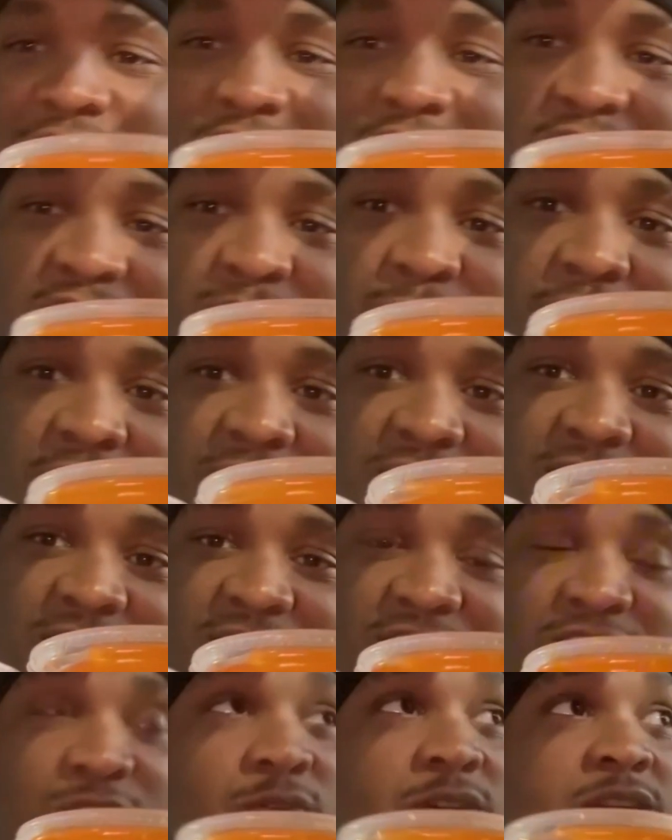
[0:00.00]
drinks back
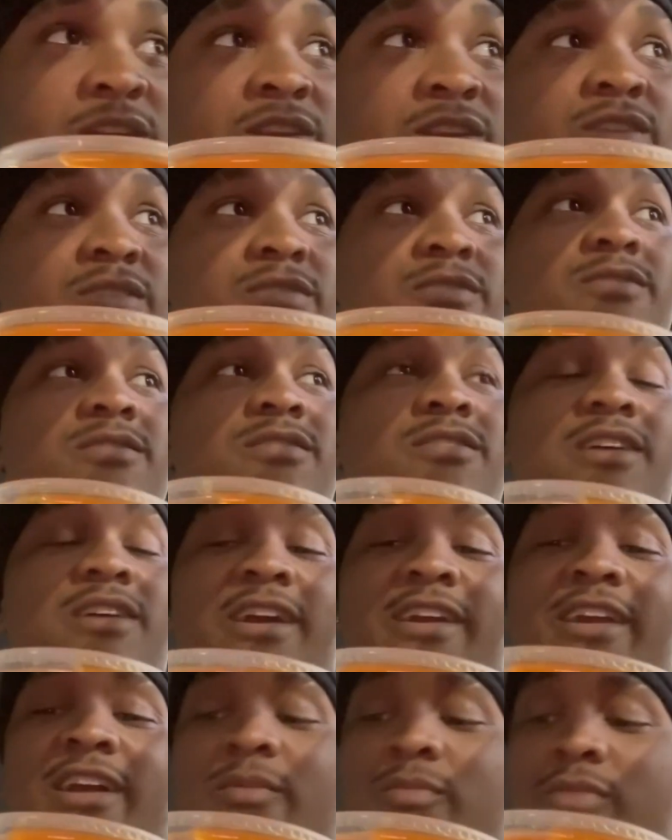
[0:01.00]
situated. I
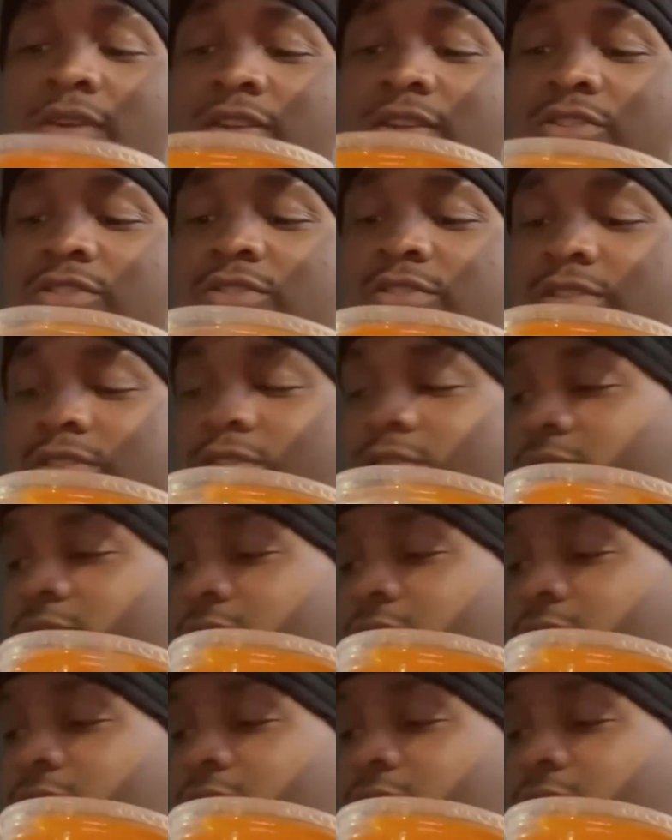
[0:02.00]
got my drink.